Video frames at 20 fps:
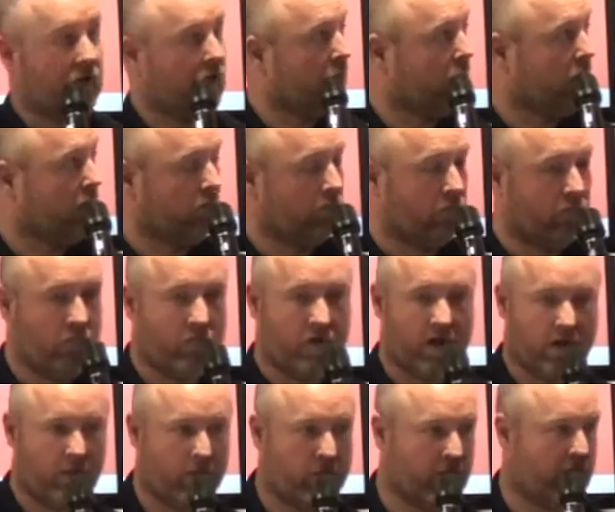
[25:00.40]
you can
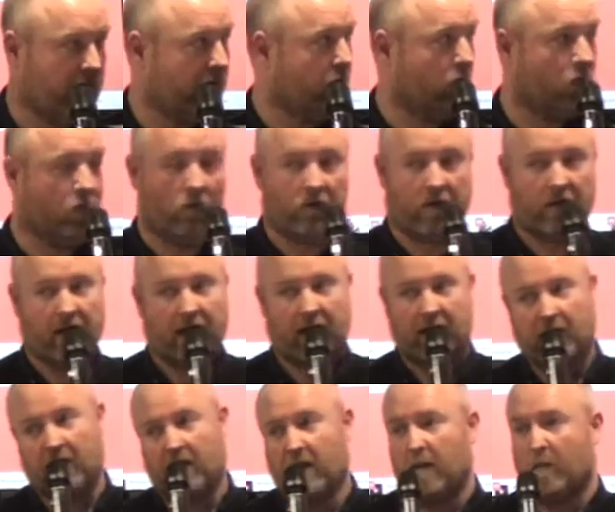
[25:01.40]
re-
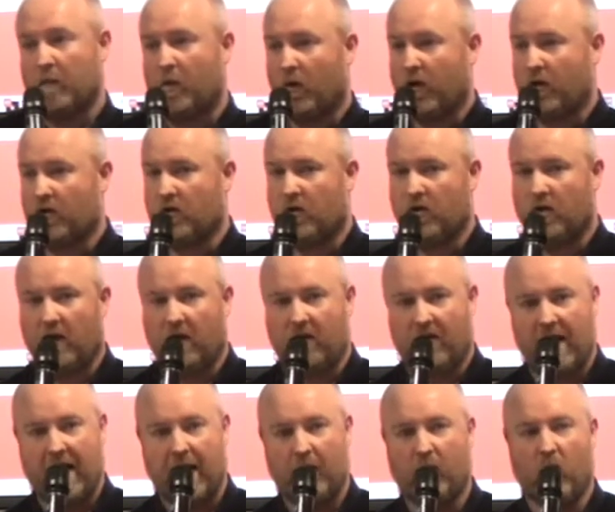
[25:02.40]
preload um, points onto
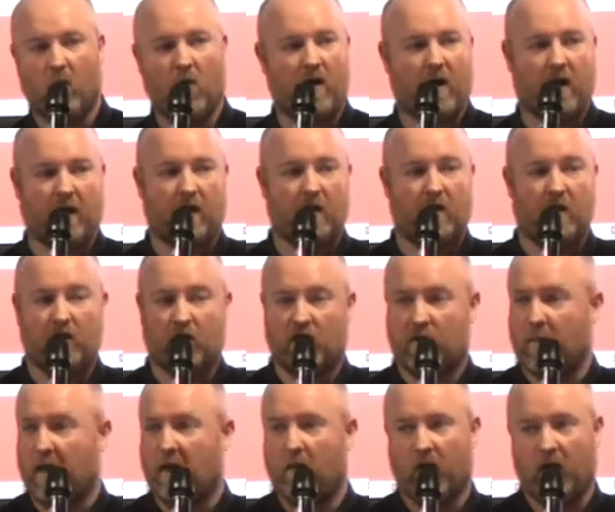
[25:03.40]
your app, walk in, and you
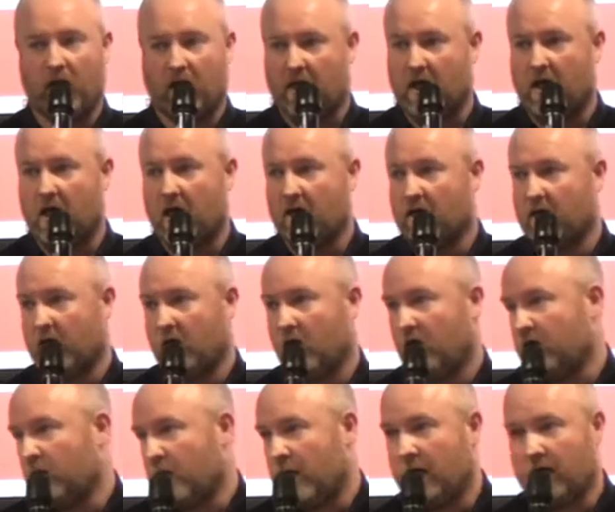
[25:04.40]
just spend with your card, and it
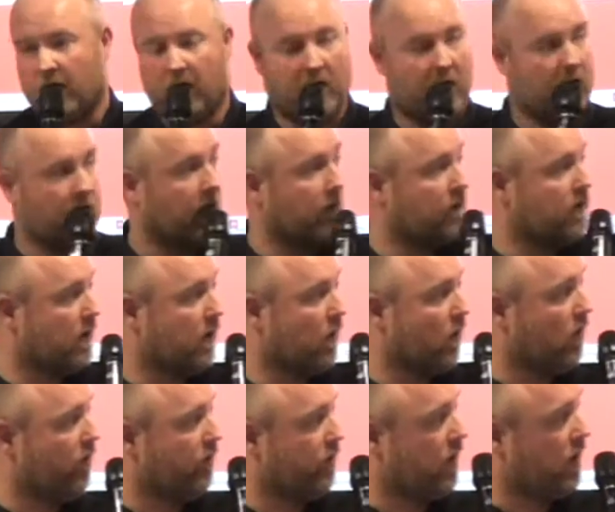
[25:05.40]
automatically gives you the
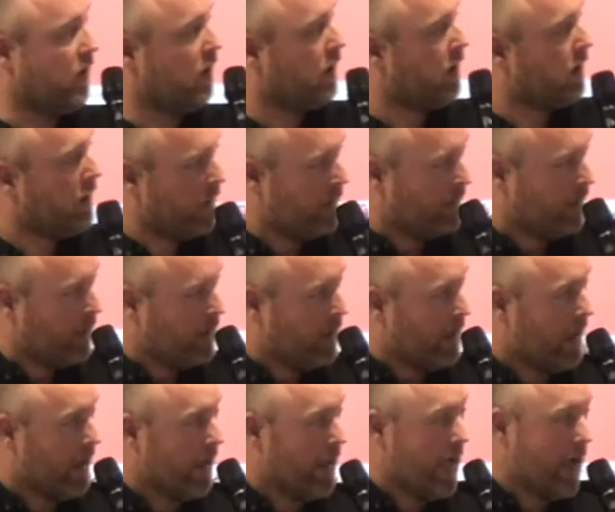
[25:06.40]
offer.
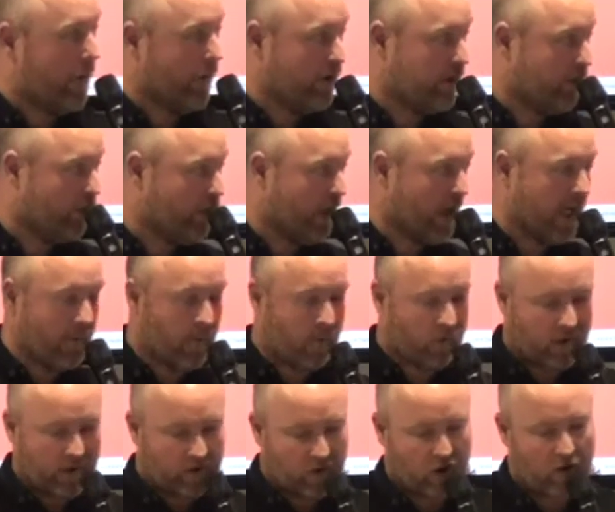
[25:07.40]
Uh, Amazon Prime, I'm
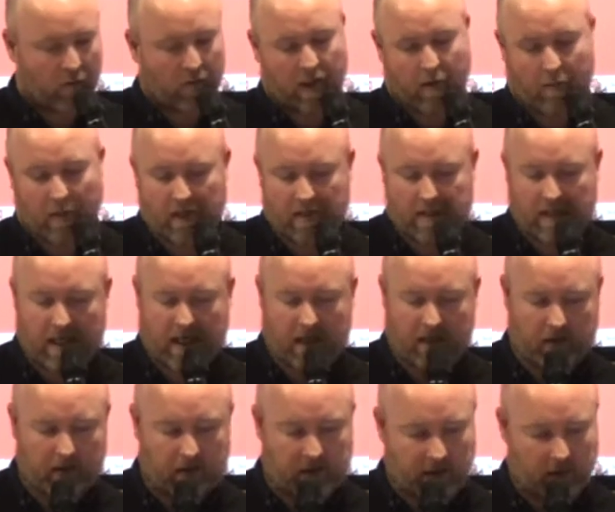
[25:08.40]
going to talk about them in a
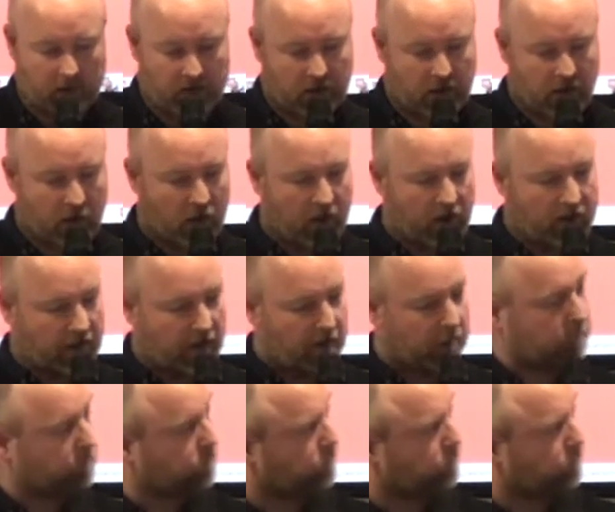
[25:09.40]
second in terms of community.